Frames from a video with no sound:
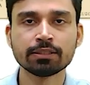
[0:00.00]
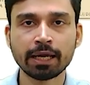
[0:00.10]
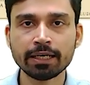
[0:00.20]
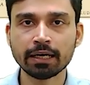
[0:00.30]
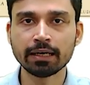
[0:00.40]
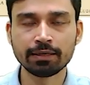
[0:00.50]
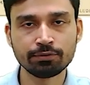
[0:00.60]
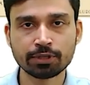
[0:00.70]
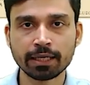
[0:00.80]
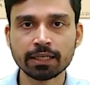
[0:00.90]
China if
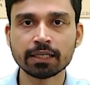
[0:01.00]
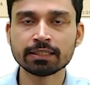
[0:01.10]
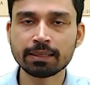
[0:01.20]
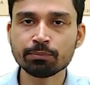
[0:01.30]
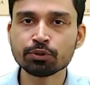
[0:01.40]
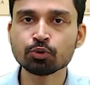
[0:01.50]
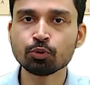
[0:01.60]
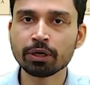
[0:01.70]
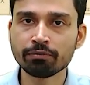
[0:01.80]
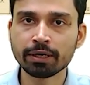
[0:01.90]
China attempts
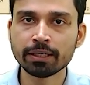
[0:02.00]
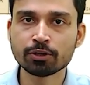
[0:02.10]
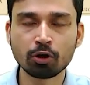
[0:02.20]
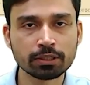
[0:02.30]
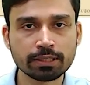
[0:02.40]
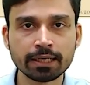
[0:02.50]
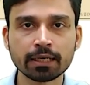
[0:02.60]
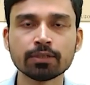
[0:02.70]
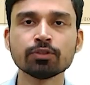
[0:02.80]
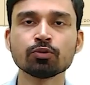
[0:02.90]
to invade or take
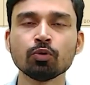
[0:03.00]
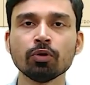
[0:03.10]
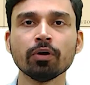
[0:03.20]
control